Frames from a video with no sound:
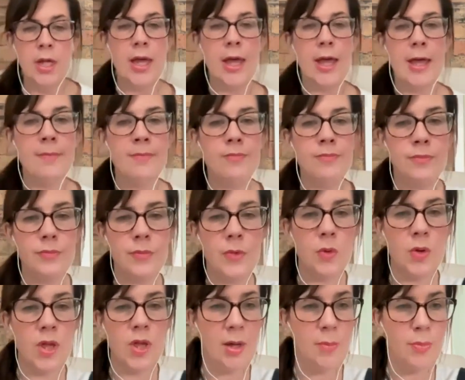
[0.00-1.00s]

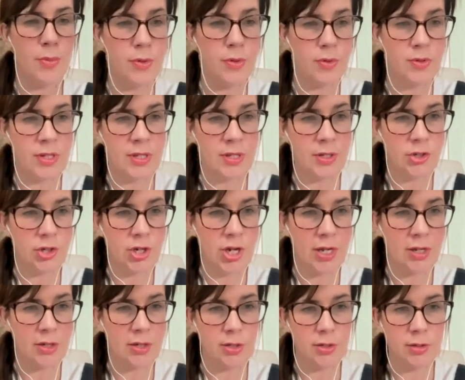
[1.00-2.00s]
Okay, I'll put those in the
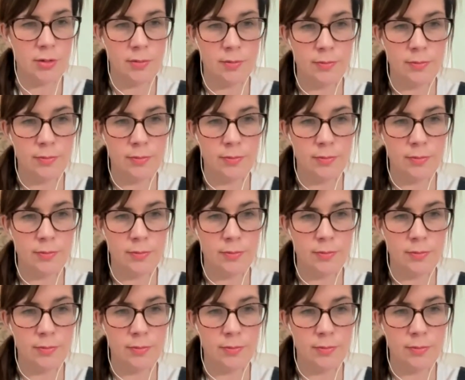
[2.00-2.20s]
chat.